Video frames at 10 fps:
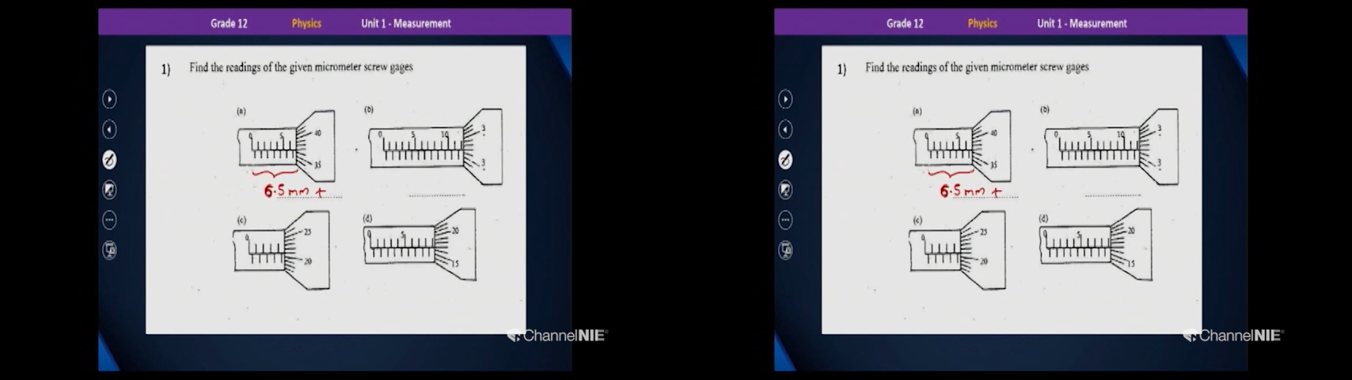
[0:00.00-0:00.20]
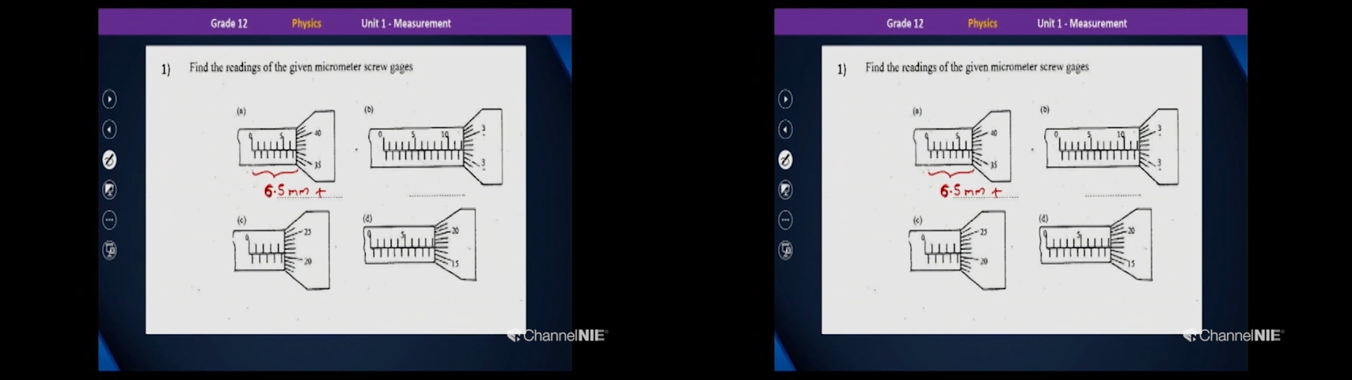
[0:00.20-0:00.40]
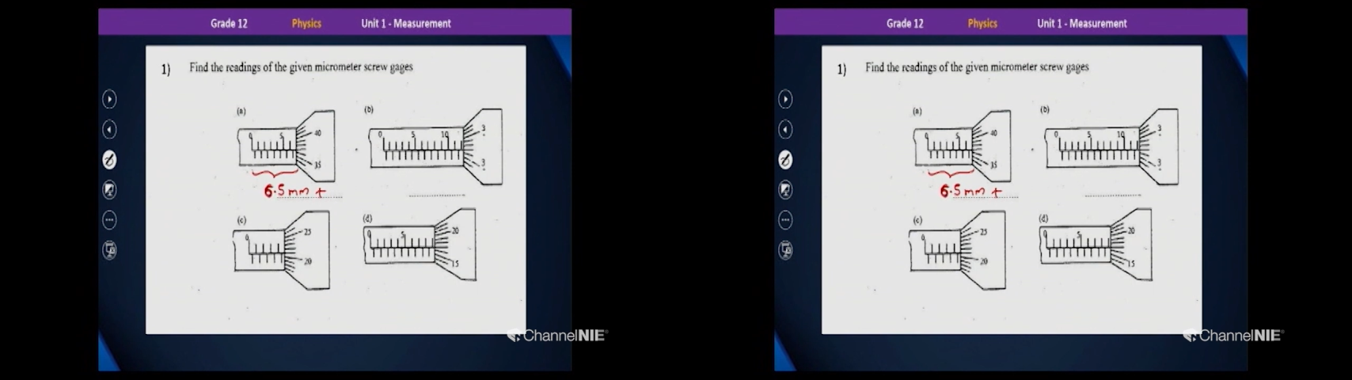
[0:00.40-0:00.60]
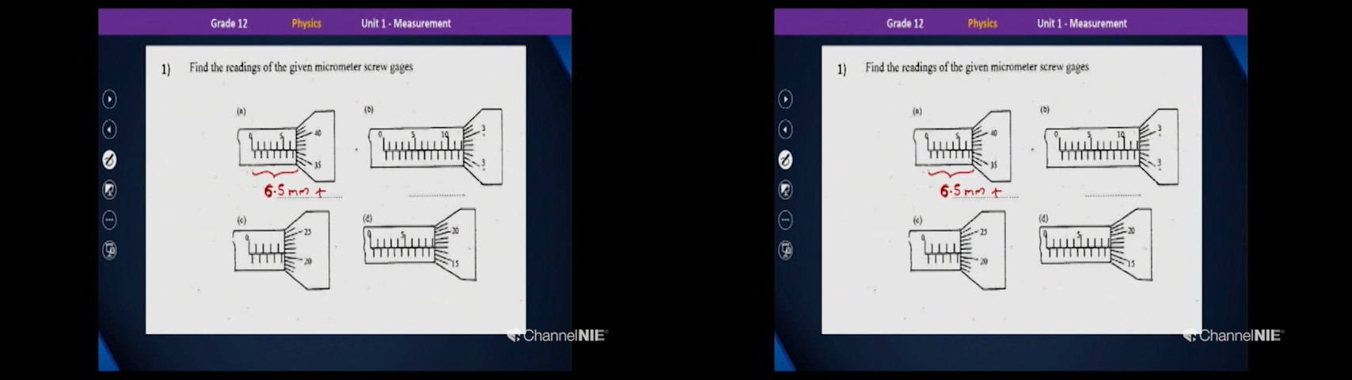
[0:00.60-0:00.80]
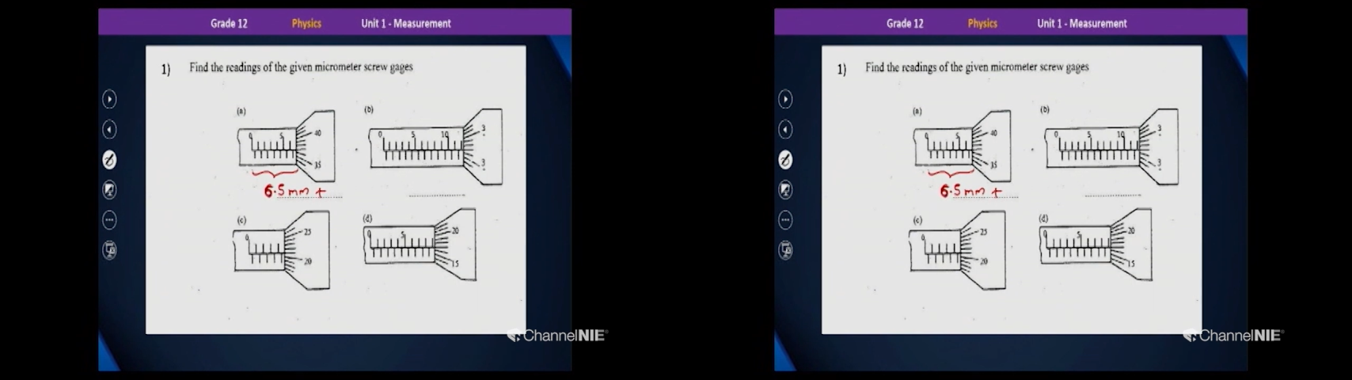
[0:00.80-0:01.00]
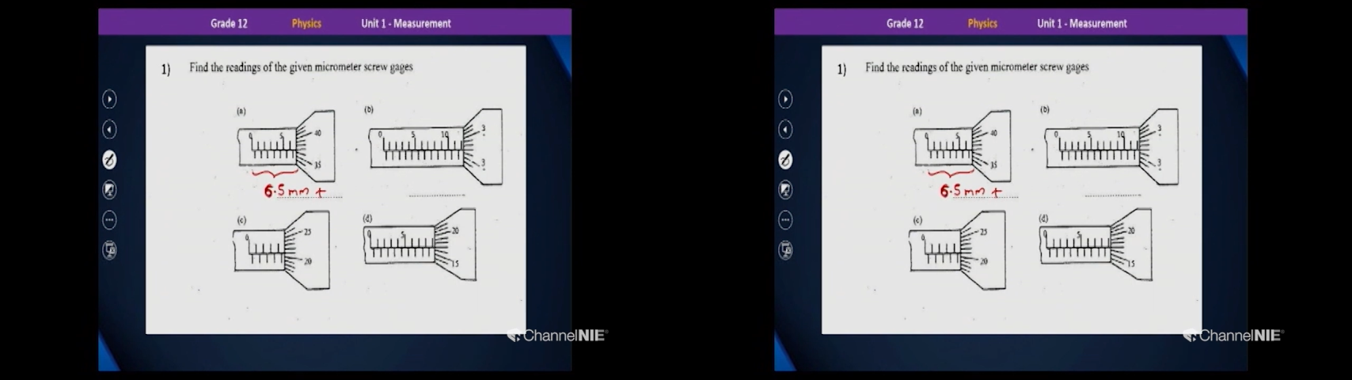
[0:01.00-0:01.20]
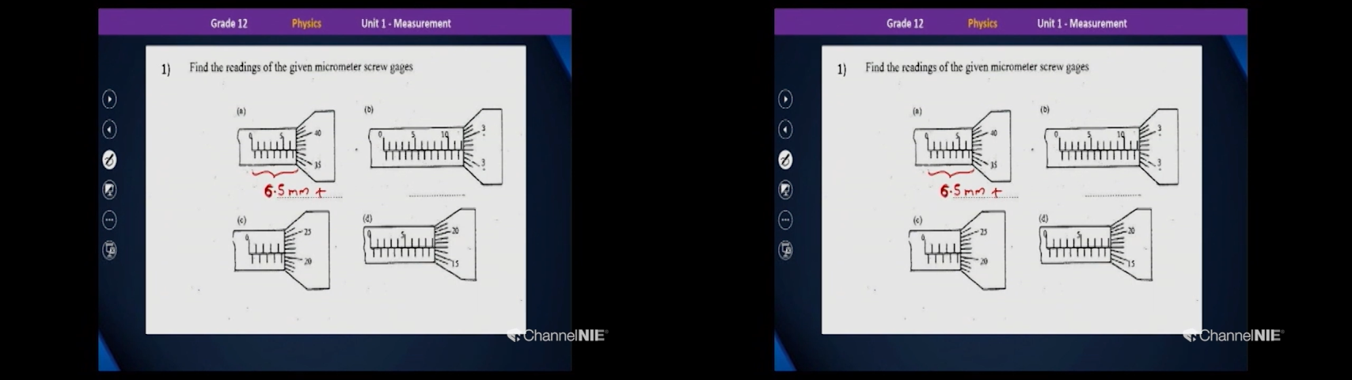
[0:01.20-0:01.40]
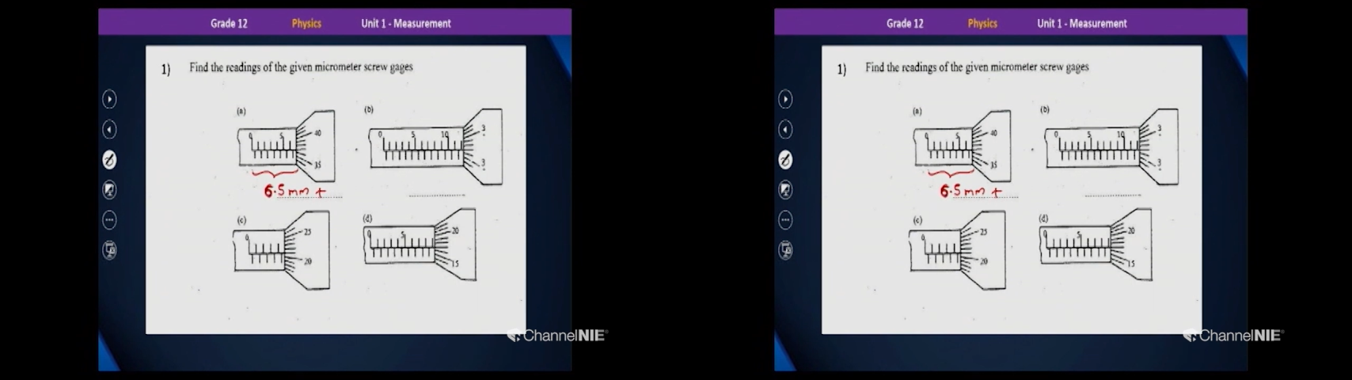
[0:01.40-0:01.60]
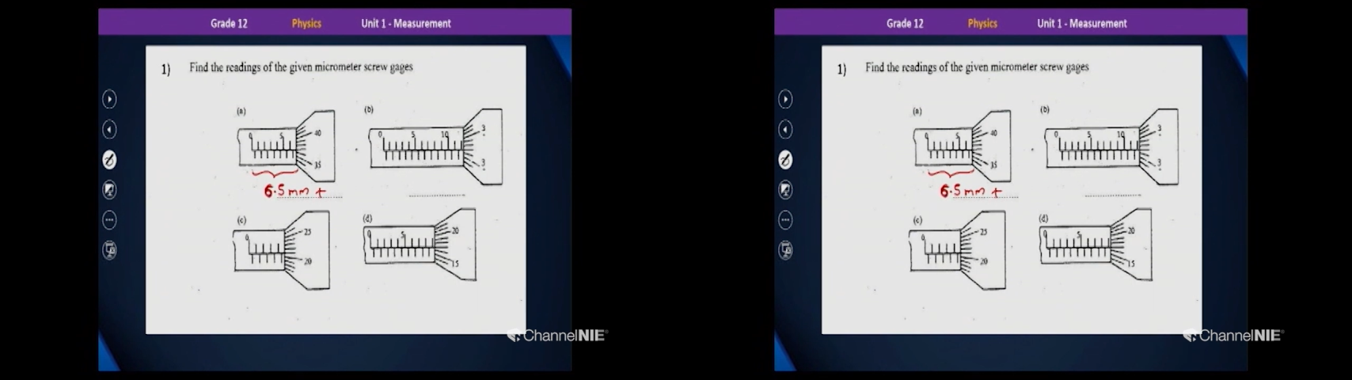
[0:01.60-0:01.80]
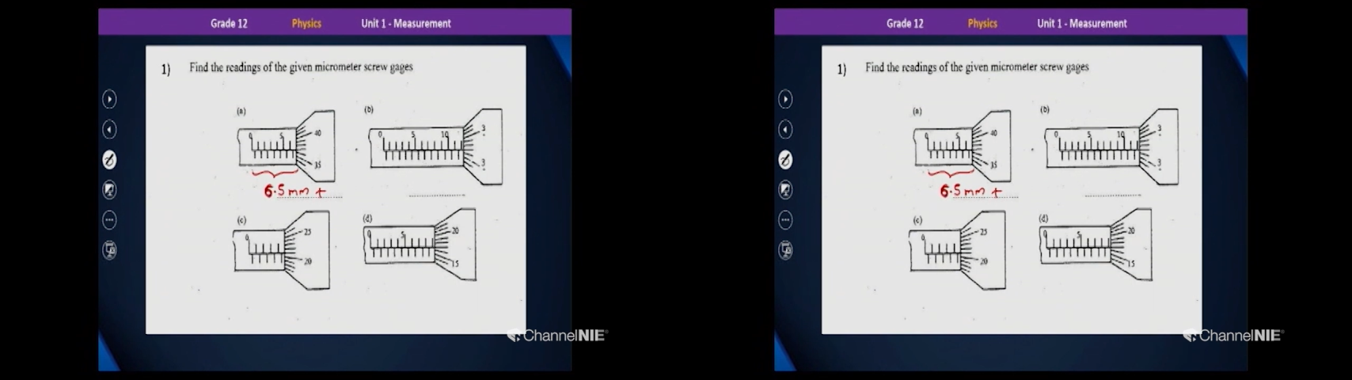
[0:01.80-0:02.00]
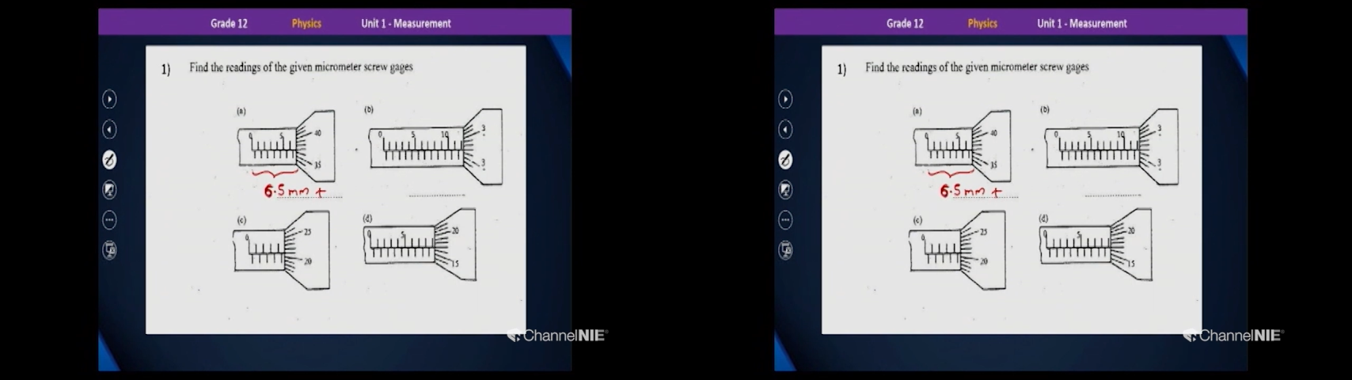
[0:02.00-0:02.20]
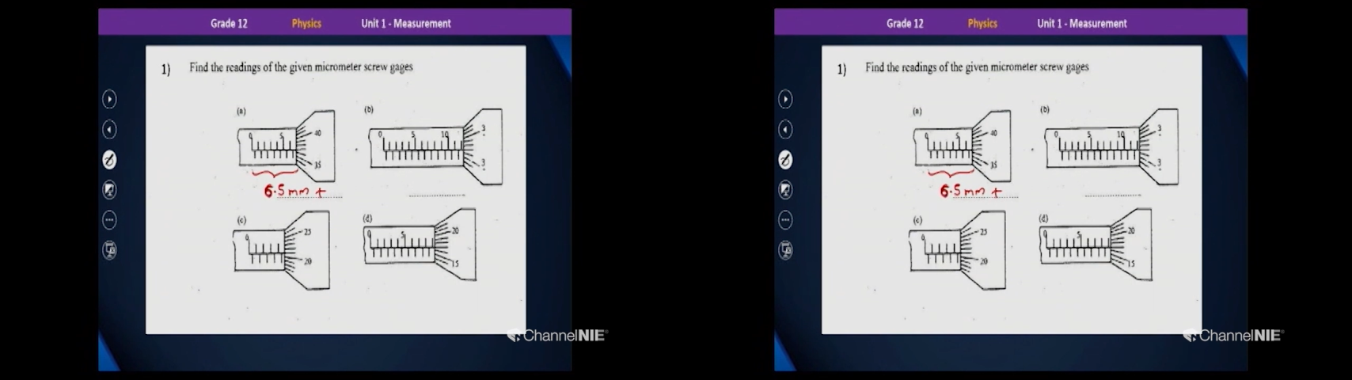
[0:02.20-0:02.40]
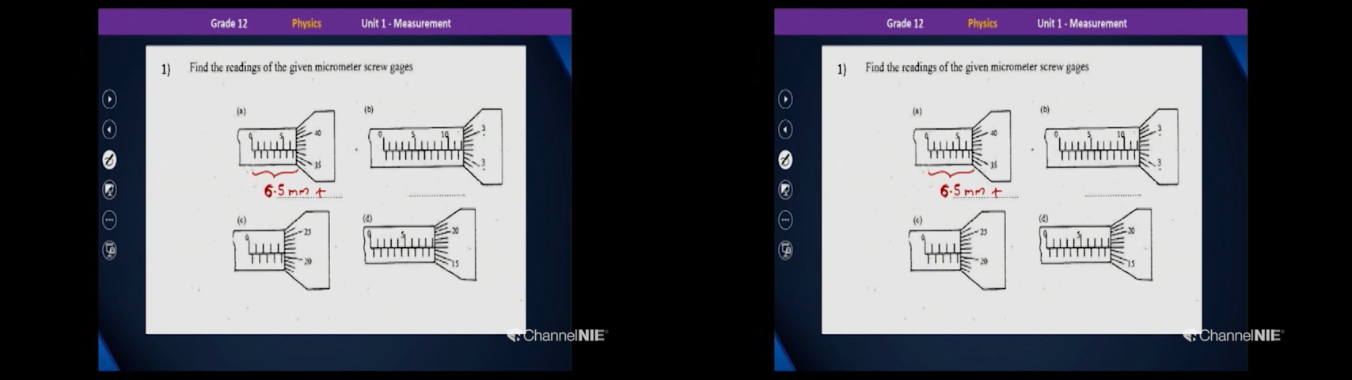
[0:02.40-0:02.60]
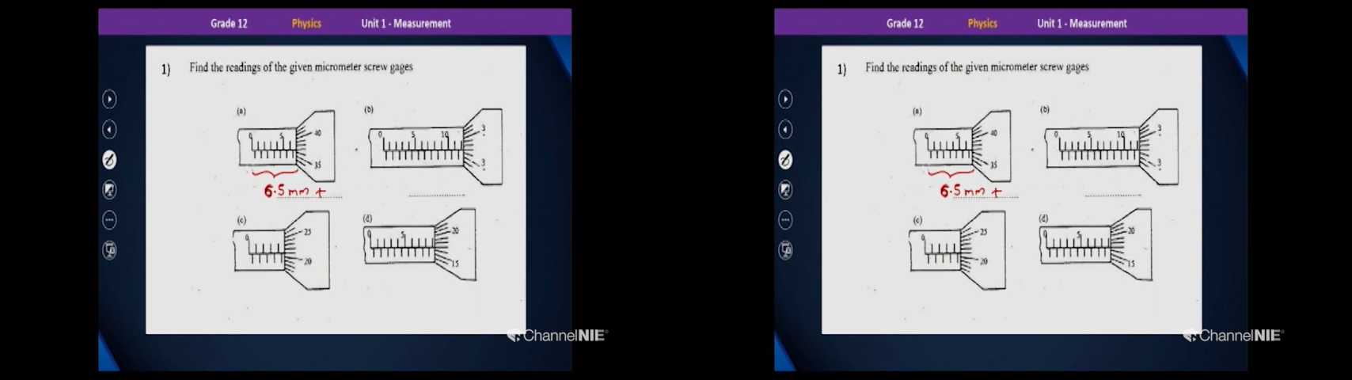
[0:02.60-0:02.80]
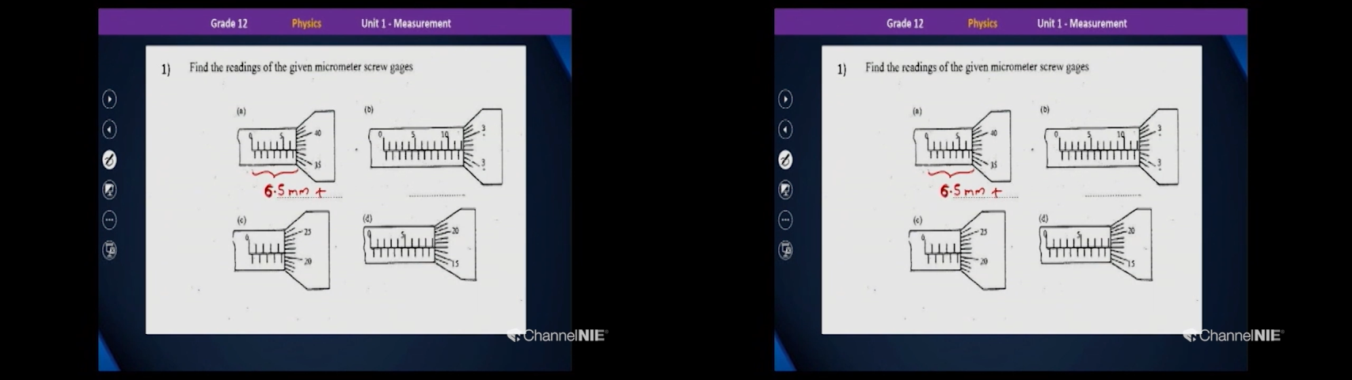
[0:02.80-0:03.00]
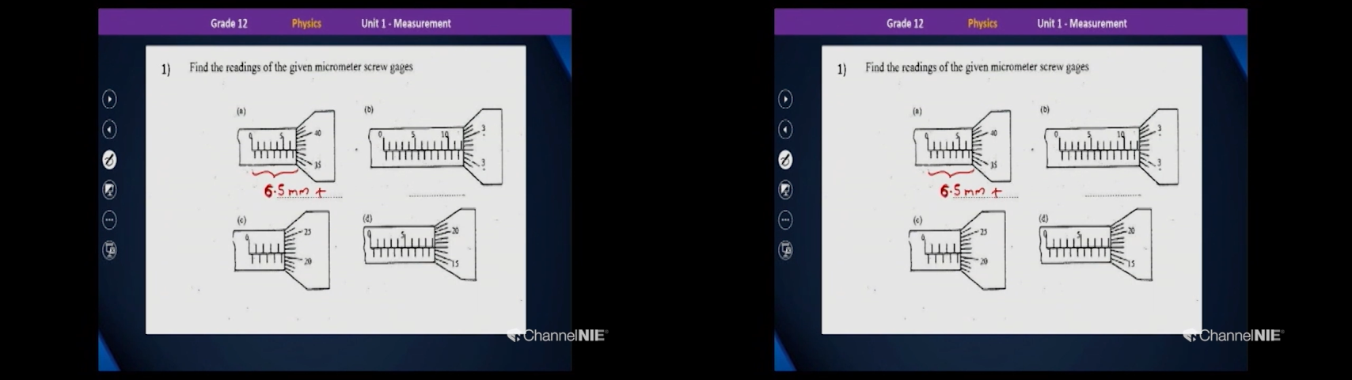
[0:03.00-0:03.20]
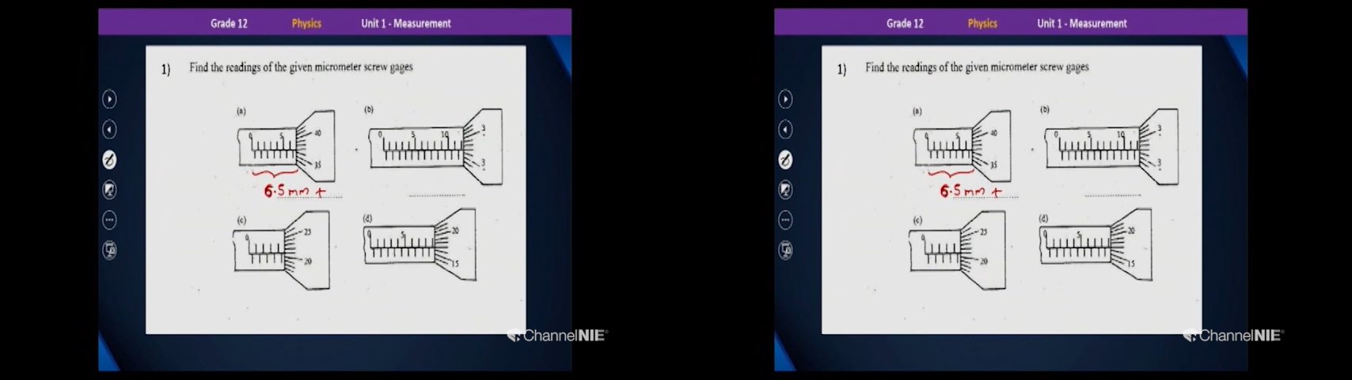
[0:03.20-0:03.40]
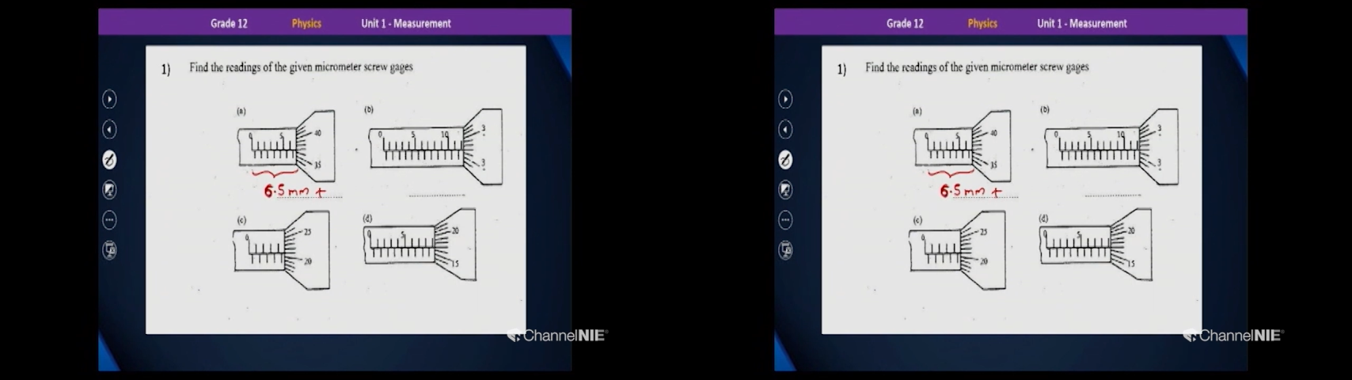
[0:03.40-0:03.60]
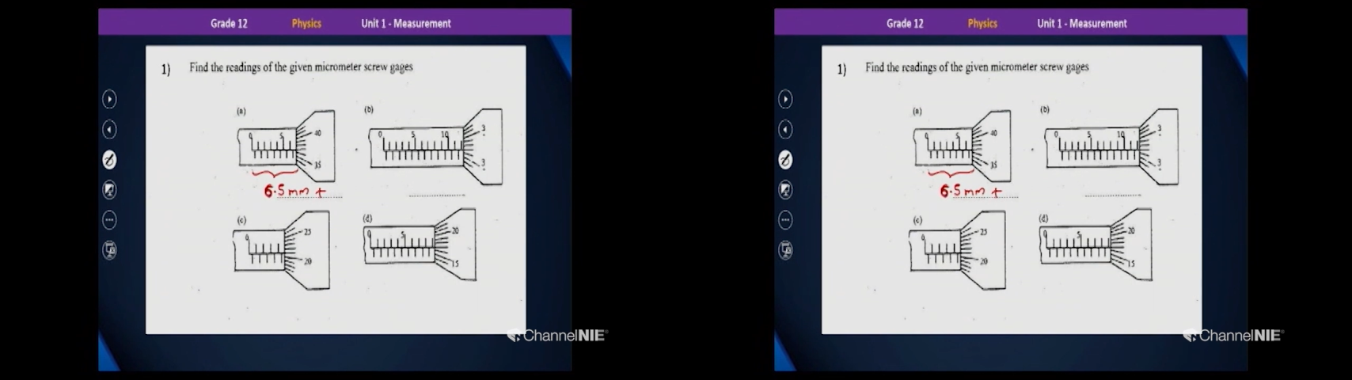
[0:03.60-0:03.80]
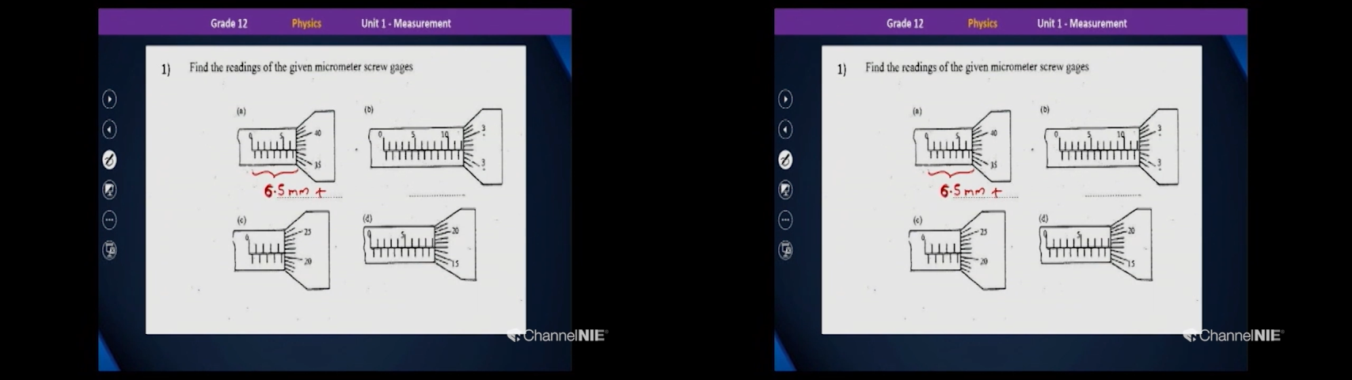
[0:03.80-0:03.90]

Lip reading: No face is visible, so there are no lips to read.